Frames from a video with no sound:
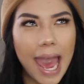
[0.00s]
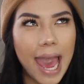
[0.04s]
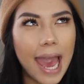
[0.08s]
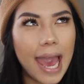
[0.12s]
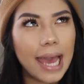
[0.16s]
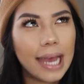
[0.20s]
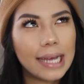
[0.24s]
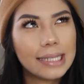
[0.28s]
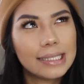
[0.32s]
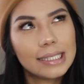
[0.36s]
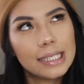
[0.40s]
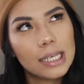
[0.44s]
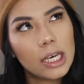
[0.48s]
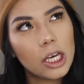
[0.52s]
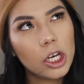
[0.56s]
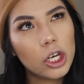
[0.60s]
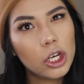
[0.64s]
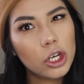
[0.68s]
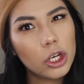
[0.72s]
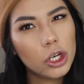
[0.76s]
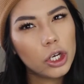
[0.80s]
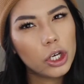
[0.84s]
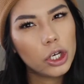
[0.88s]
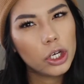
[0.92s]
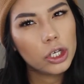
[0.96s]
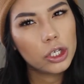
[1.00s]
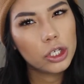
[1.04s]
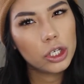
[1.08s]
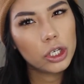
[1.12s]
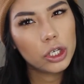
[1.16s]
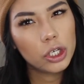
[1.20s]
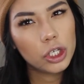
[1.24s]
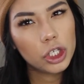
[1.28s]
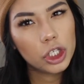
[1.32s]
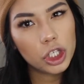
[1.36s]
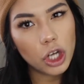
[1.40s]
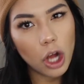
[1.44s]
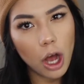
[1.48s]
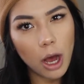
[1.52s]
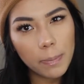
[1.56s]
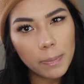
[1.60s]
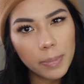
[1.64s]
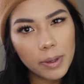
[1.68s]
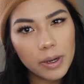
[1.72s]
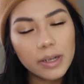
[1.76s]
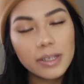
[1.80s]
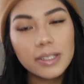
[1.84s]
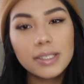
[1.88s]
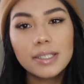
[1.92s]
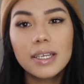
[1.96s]
at
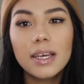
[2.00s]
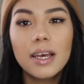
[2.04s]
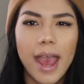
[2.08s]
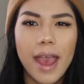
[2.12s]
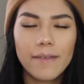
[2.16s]
Shoppers.